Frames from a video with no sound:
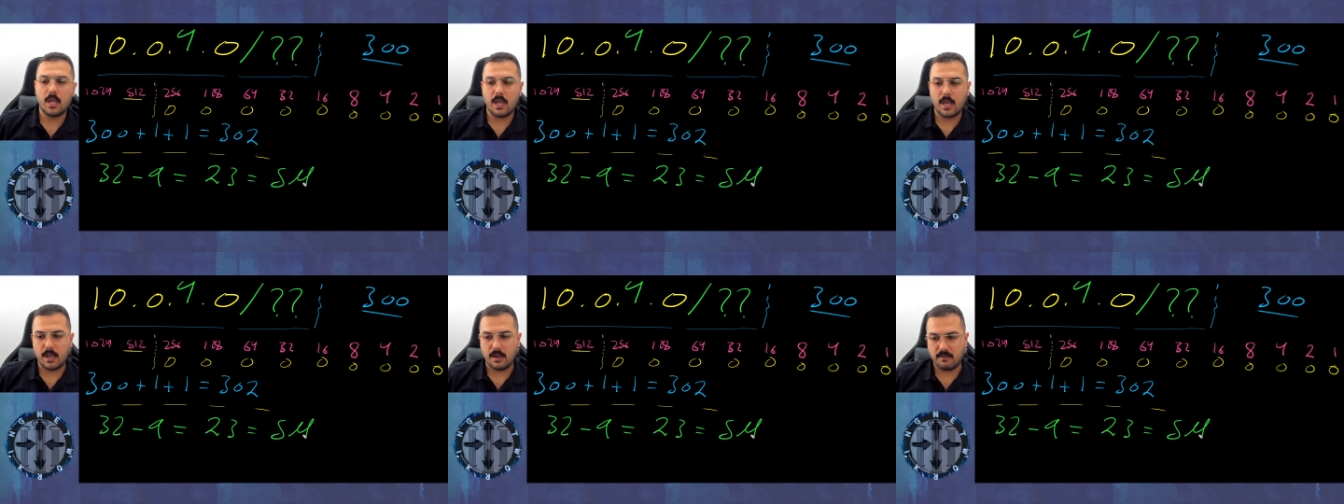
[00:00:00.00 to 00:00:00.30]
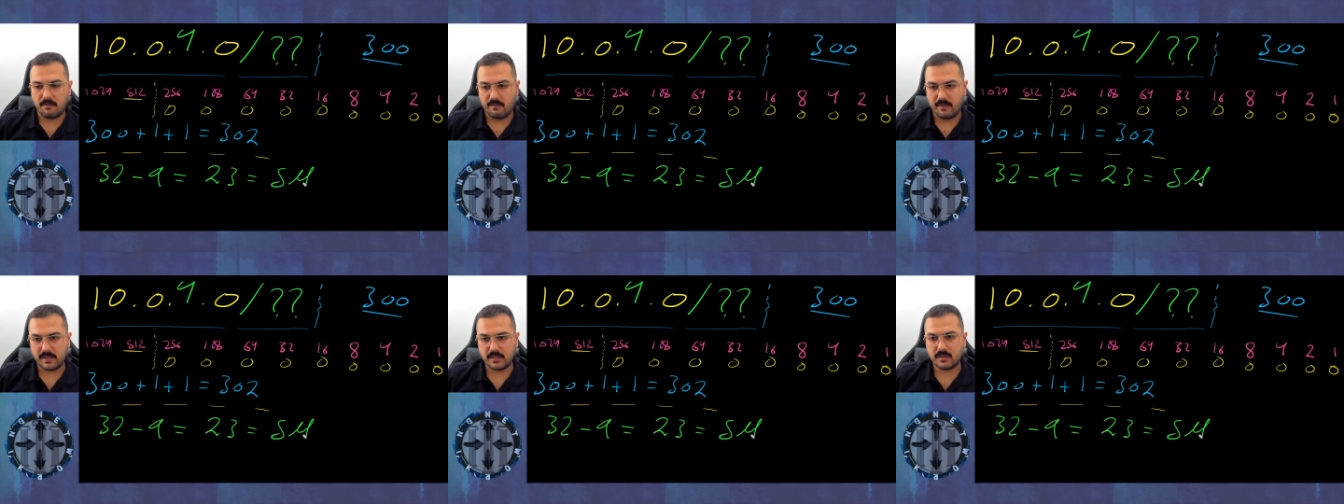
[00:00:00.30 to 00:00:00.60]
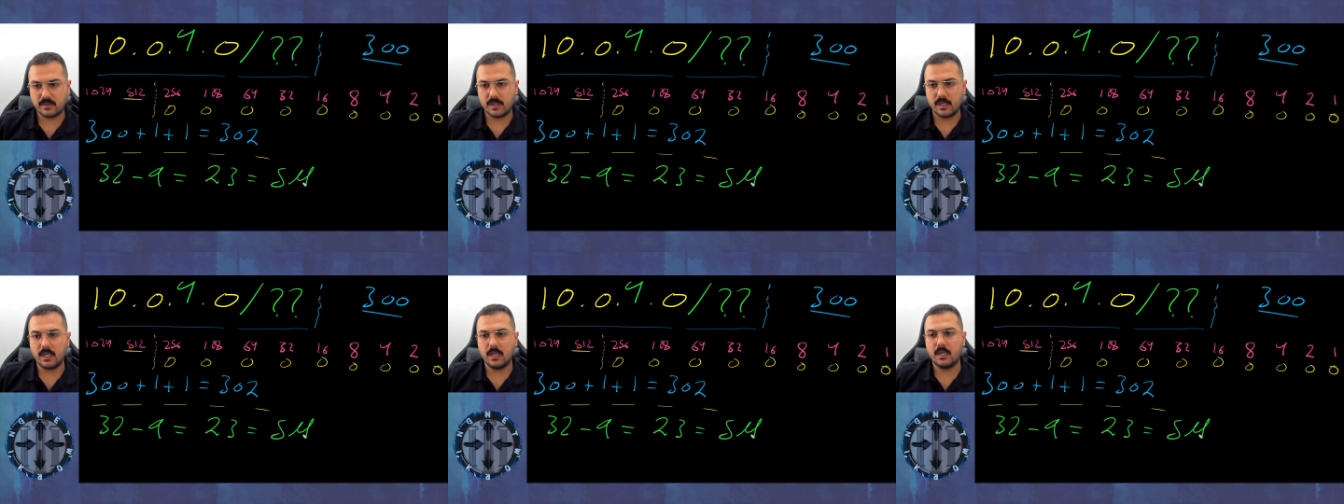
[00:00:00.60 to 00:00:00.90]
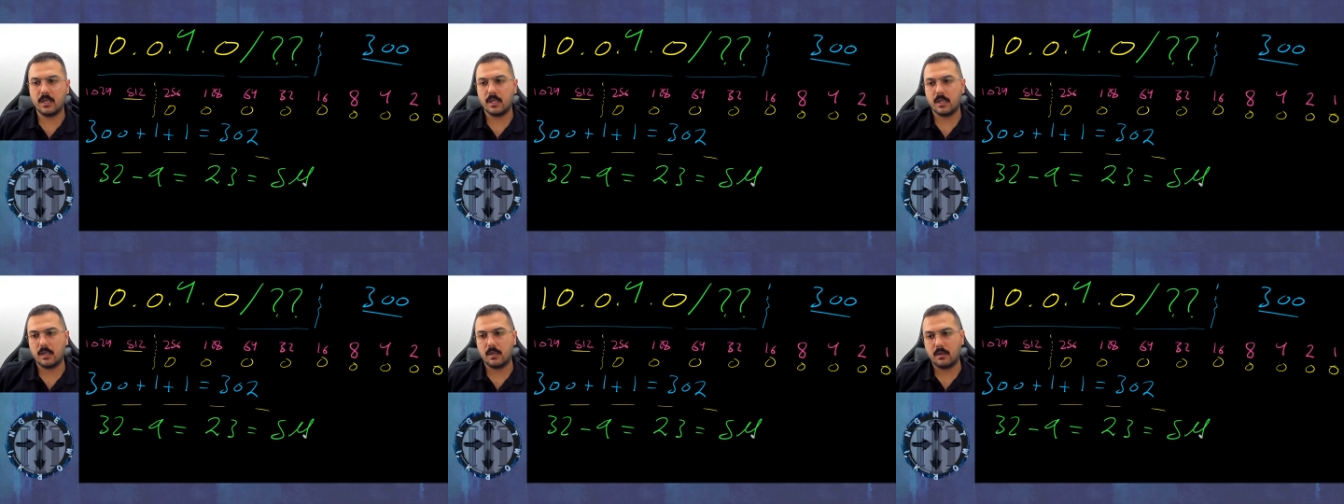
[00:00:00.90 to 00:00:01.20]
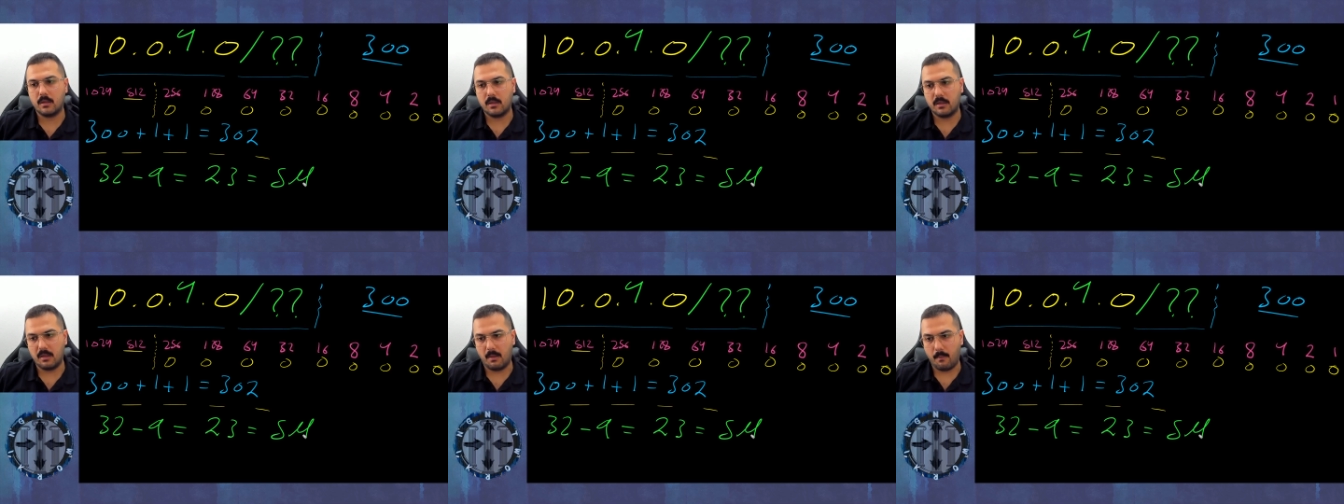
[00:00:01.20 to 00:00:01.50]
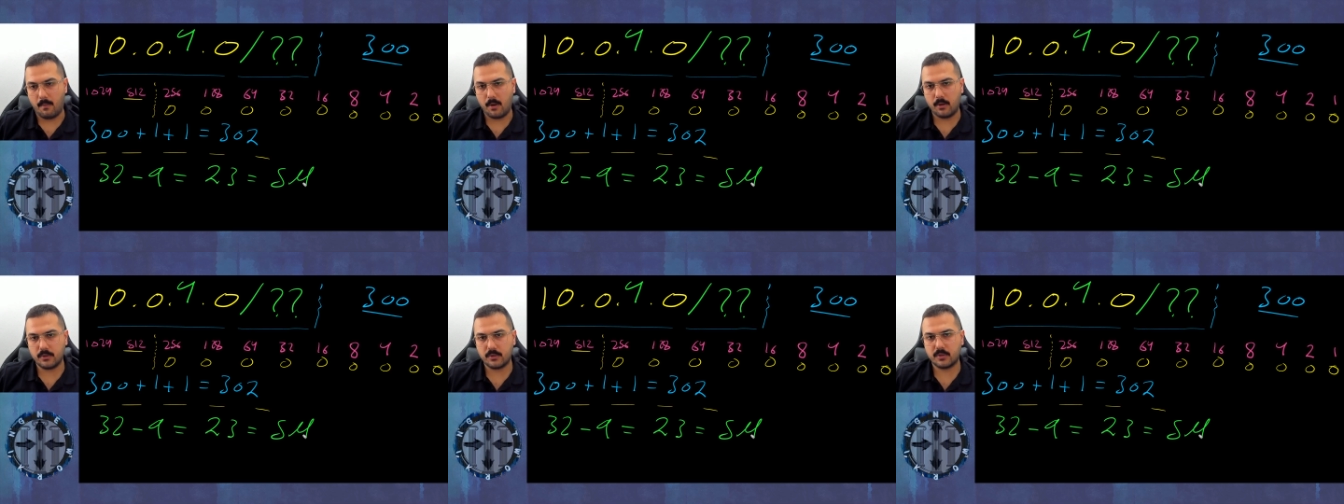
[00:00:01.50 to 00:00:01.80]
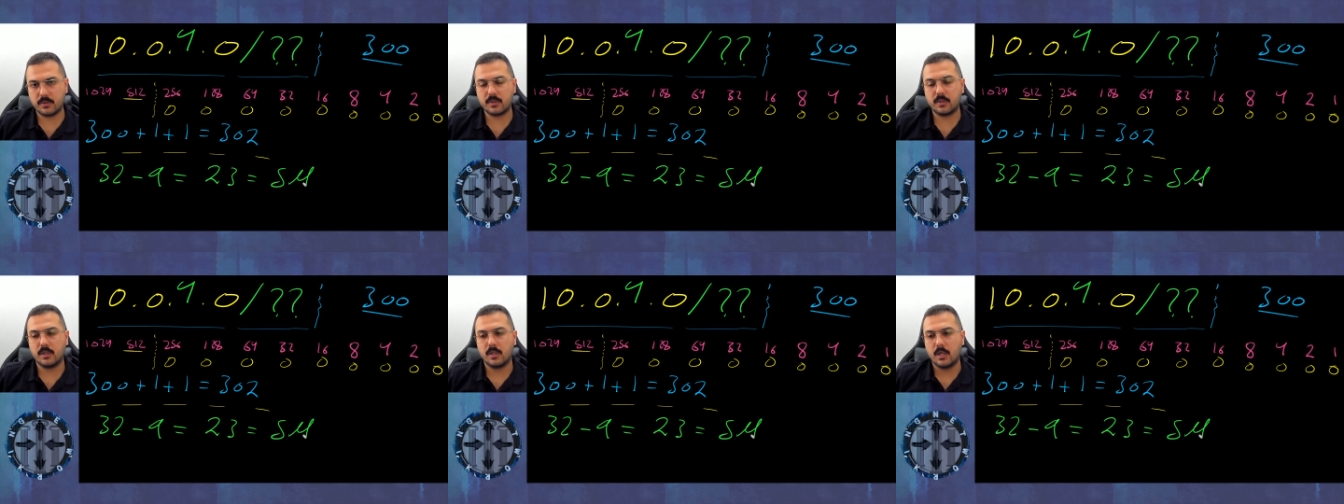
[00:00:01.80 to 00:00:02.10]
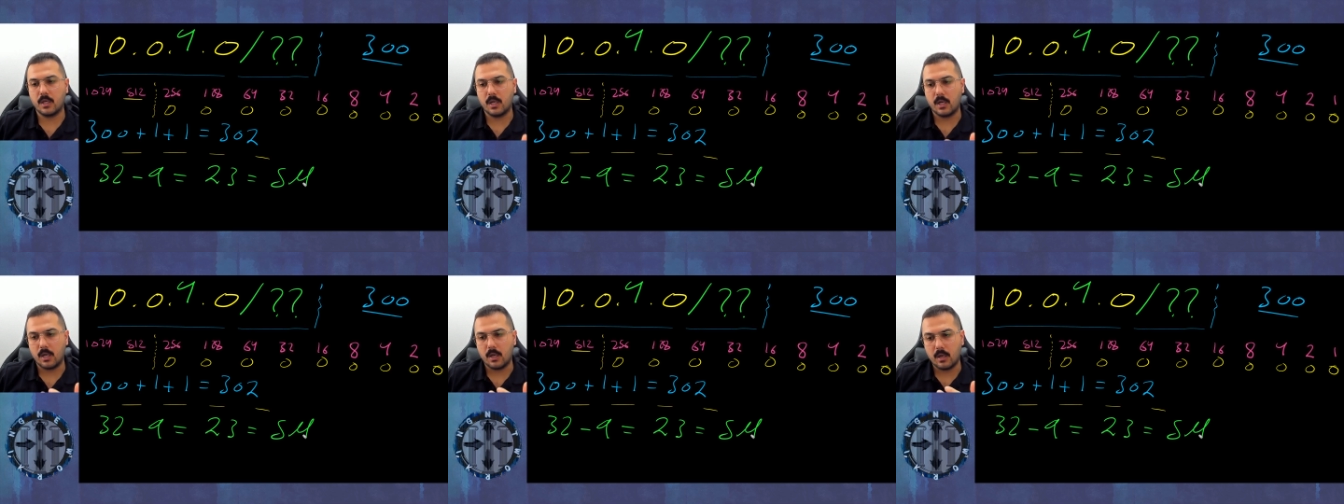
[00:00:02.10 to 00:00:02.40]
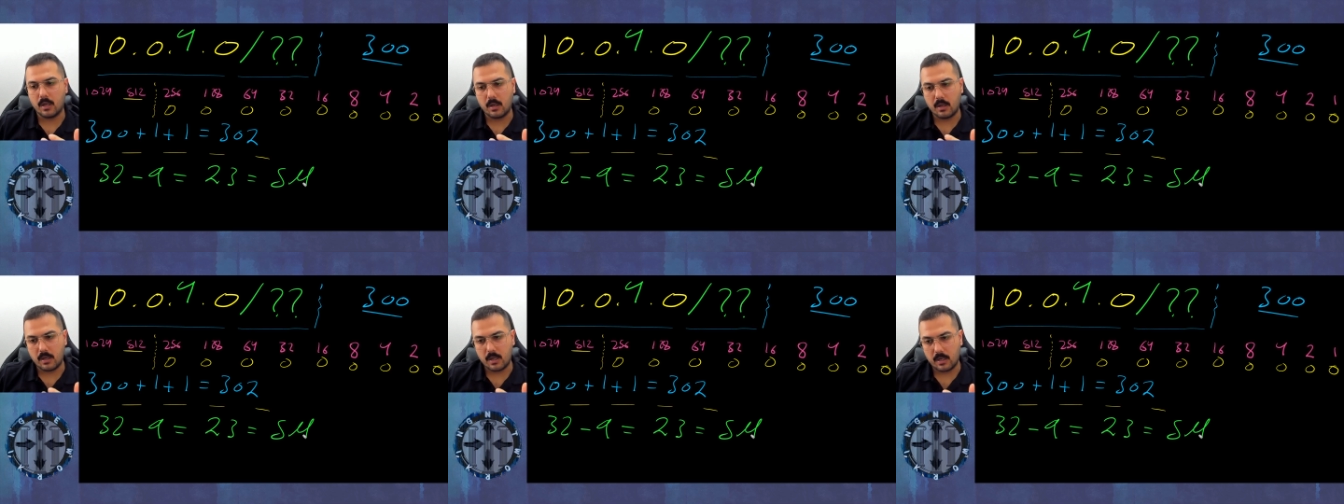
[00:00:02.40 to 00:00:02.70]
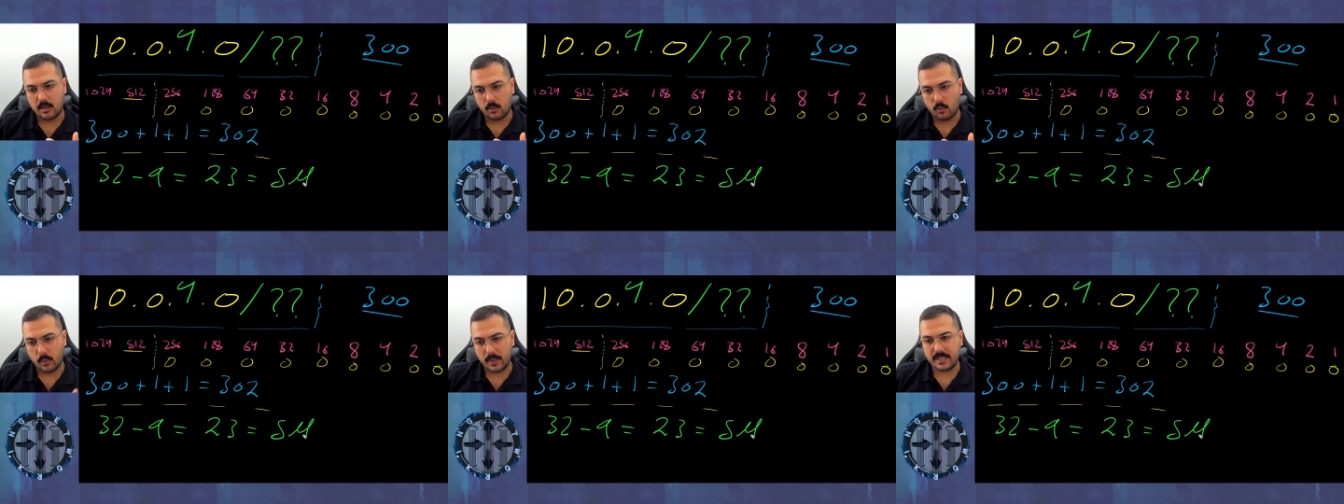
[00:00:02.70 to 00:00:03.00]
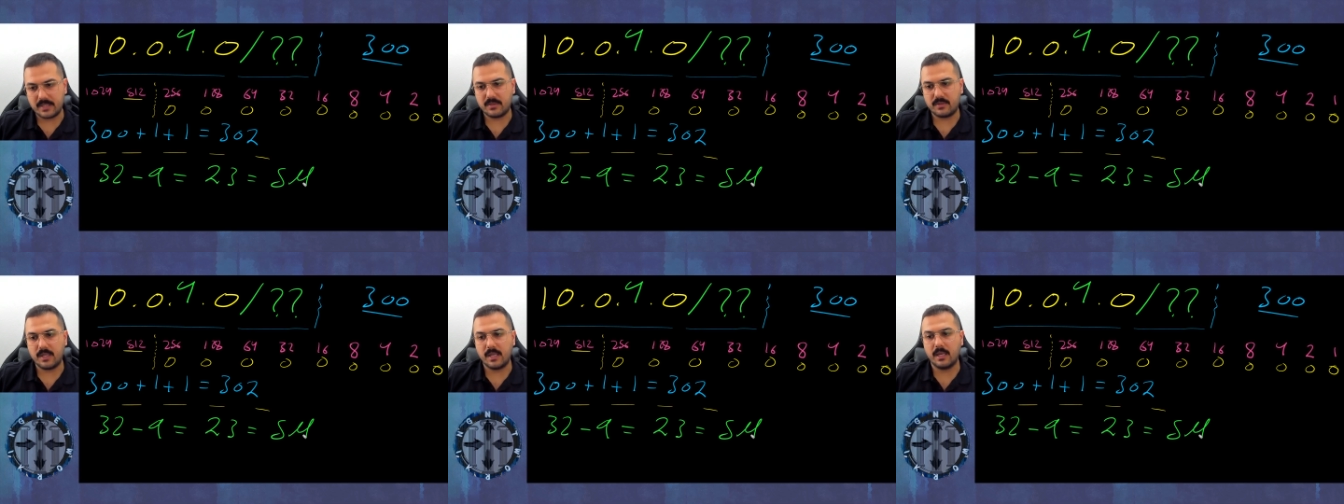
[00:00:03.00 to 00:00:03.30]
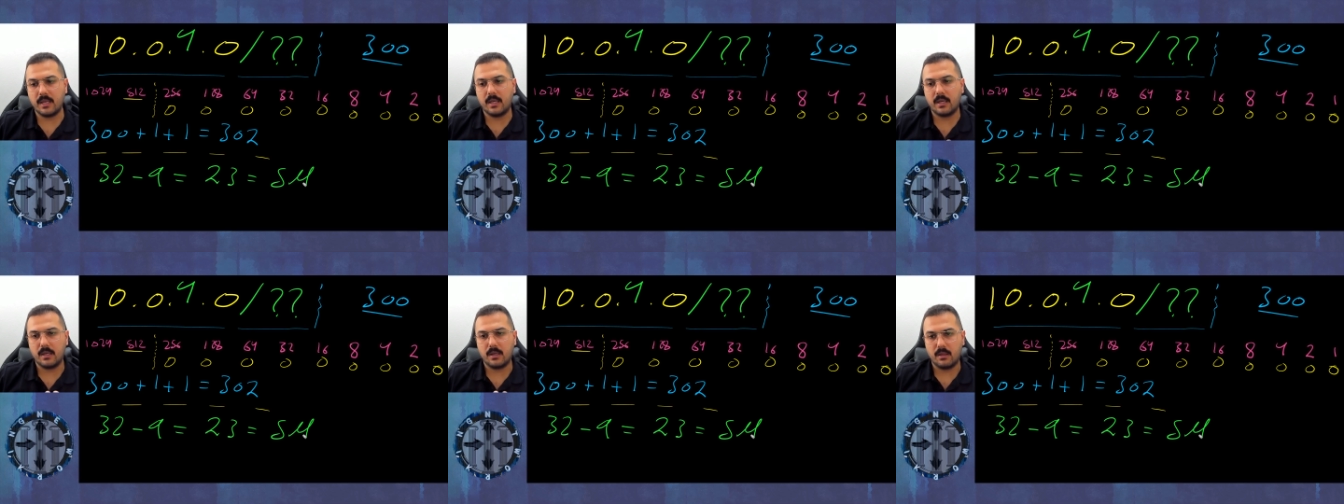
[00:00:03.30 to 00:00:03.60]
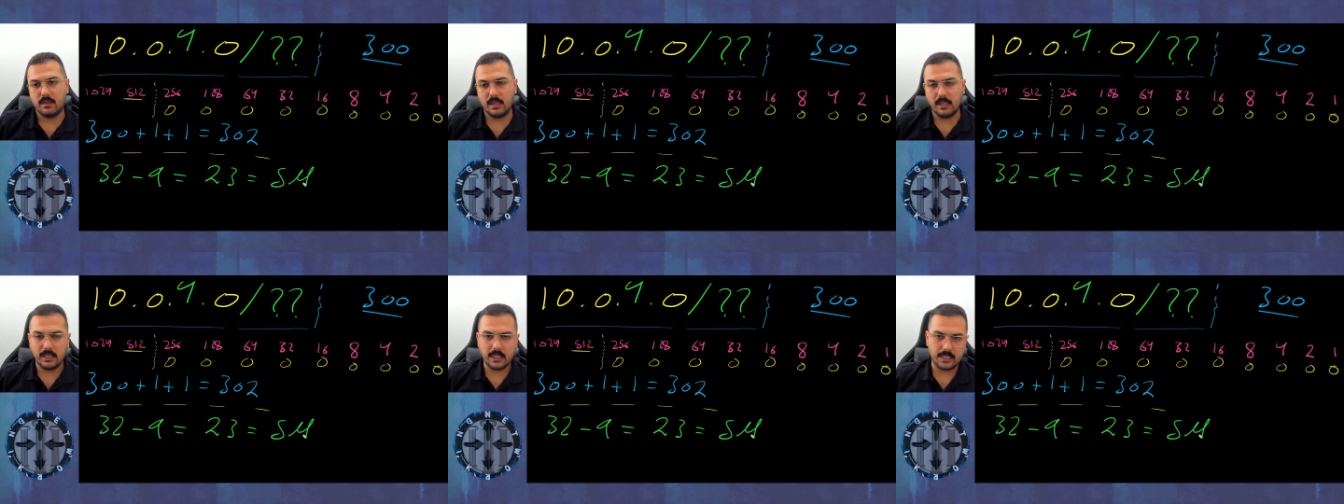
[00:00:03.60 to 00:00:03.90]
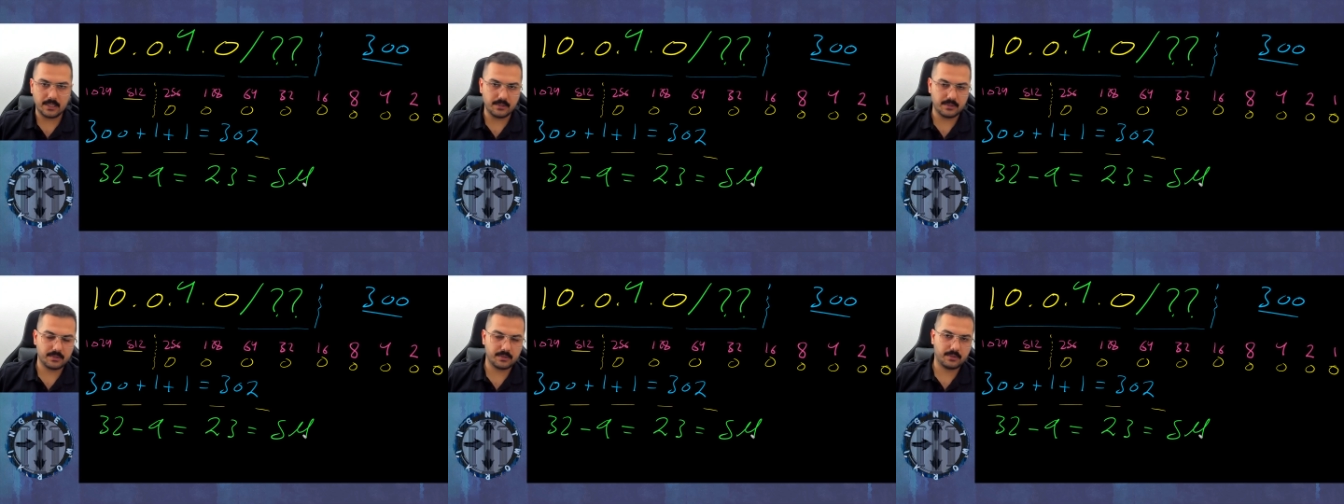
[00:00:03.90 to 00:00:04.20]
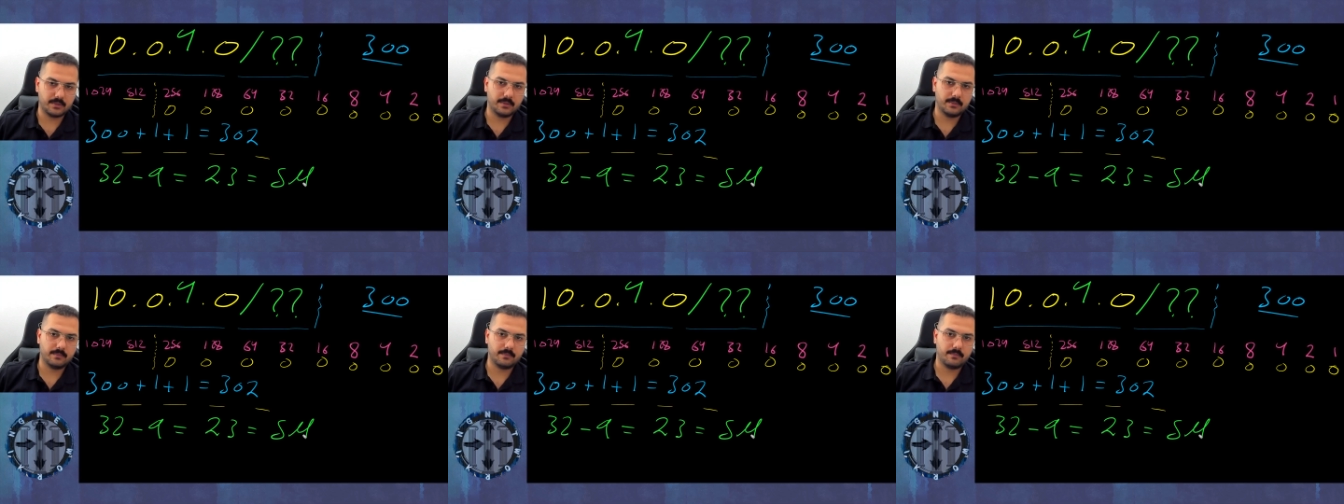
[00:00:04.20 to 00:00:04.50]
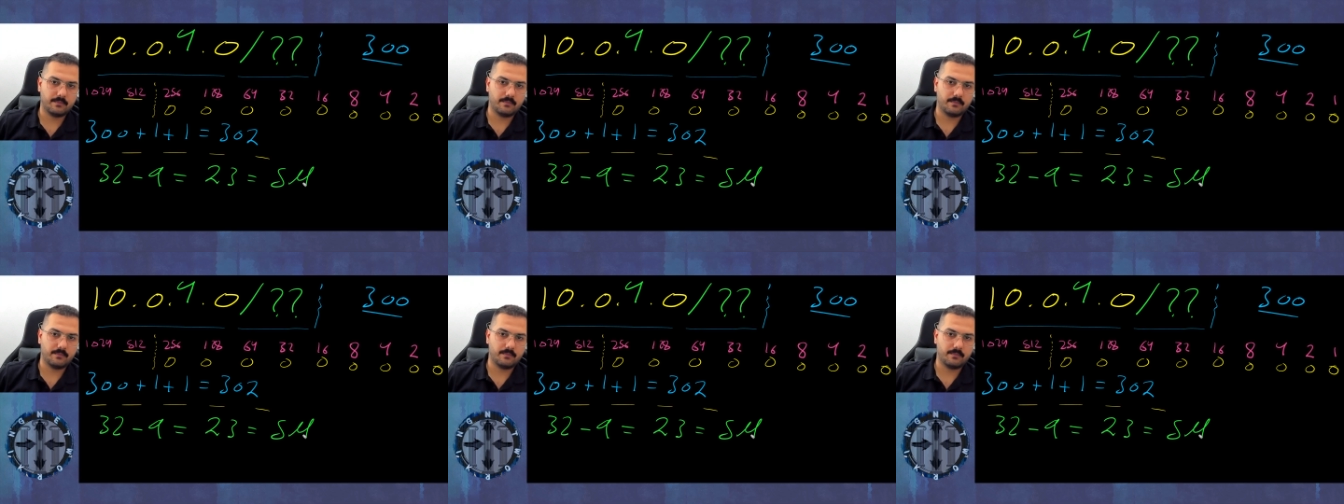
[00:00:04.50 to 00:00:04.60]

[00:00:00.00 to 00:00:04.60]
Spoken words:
Investing the most, wasting the least.